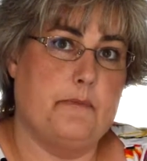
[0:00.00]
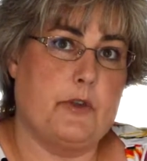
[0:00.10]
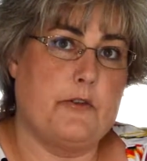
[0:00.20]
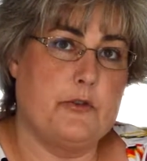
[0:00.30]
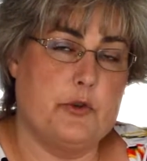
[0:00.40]

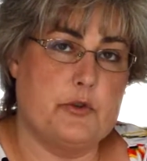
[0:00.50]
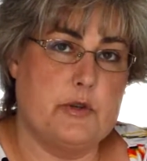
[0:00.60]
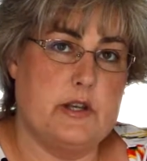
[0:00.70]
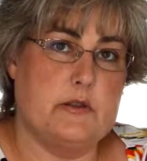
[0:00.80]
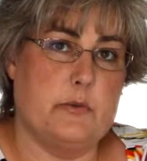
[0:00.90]
fruit
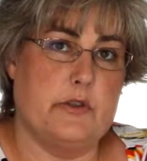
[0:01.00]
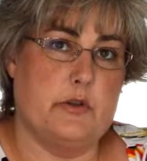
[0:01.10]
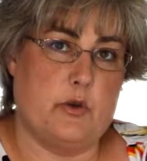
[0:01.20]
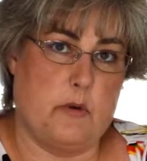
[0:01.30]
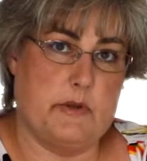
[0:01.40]
trees with the
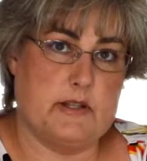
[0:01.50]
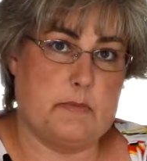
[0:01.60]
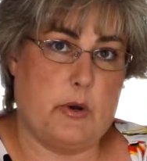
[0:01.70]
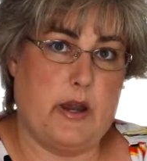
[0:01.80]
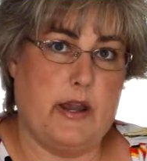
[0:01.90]
dormant
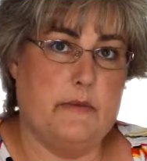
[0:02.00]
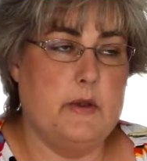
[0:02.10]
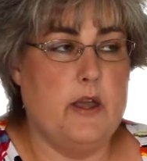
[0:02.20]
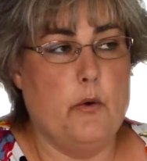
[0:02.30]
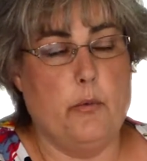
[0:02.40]
spray,
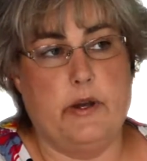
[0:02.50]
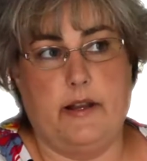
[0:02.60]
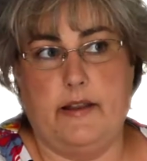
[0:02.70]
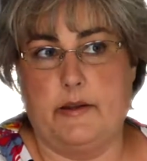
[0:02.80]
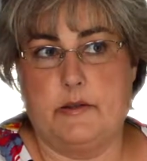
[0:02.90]
when I
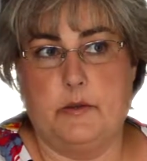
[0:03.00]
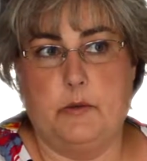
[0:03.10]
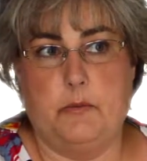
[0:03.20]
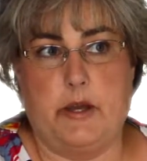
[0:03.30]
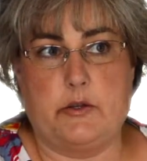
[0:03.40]
like
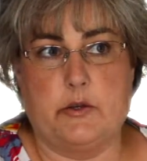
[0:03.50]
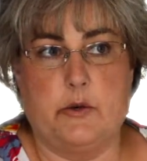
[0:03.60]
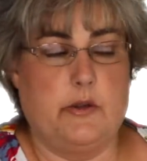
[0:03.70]
to make sure